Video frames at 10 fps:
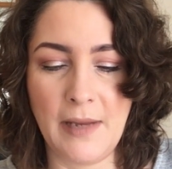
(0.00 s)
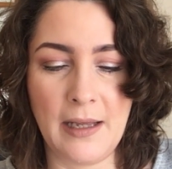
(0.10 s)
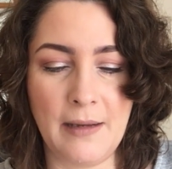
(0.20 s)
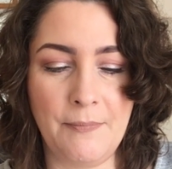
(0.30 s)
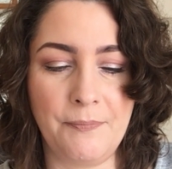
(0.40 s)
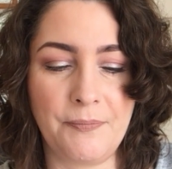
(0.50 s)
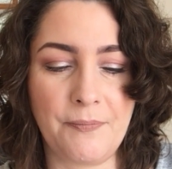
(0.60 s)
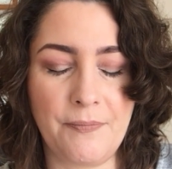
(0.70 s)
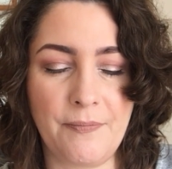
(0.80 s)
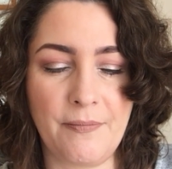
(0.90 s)

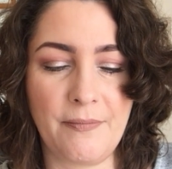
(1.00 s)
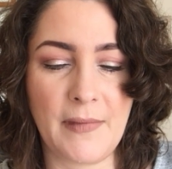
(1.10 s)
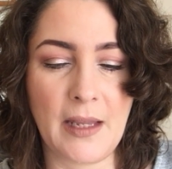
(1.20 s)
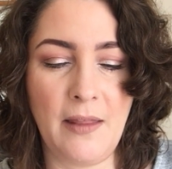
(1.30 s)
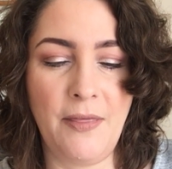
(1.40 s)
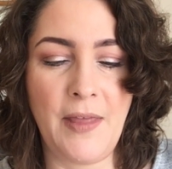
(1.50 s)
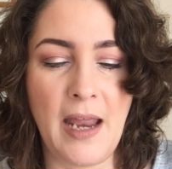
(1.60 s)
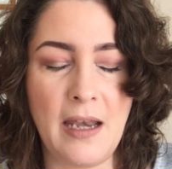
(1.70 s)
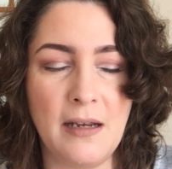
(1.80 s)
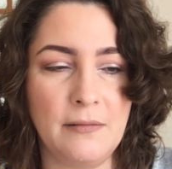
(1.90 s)

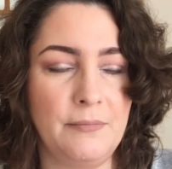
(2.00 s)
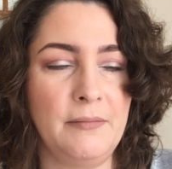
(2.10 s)
then